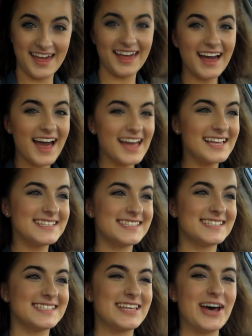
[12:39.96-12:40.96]
hey guys,
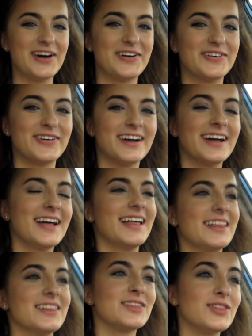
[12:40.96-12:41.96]
so
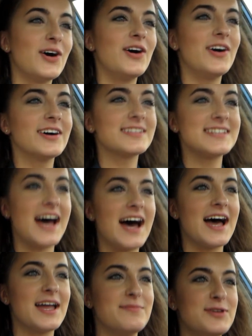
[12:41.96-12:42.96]
long
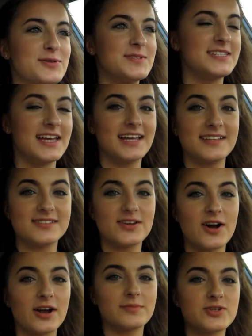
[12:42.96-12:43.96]
time no see. And
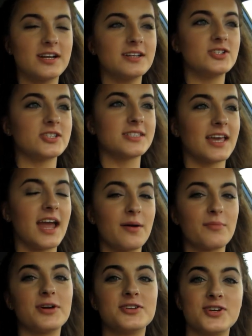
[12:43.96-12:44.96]
sorry, I'm trying to adjust the
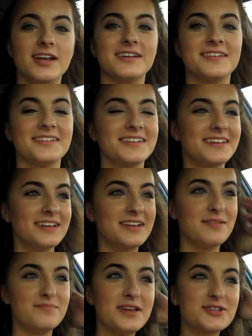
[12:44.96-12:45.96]
camera, trying to
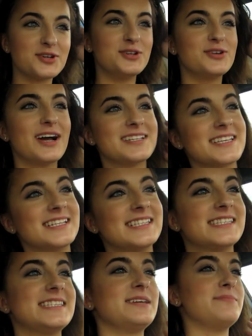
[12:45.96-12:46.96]
make sure you guys
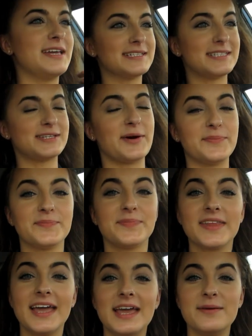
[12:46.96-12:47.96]
can see me. So
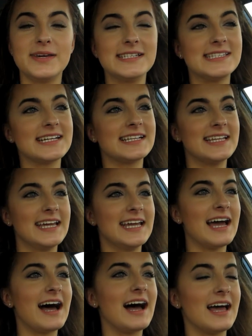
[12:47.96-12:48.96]

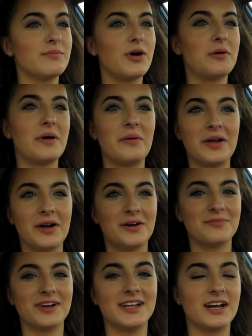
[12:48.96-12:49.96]
basically, I'm on my way
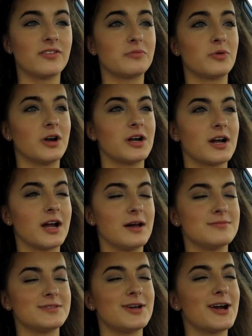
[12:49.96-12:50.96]
home right now from work.
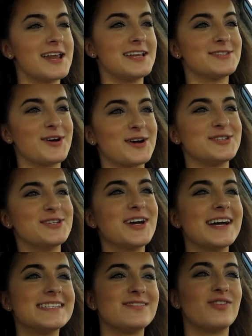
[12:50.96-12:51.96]
I'm sorry I didn't talk to you
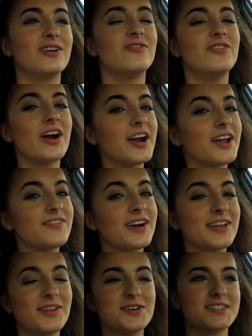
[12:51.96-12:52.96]
guys for a very,
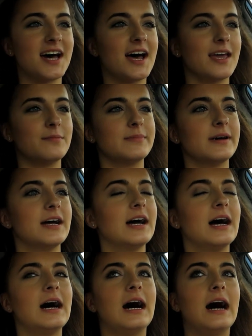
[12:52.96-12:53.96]
very long time.
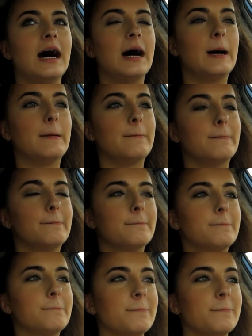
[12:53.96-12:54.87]
Um,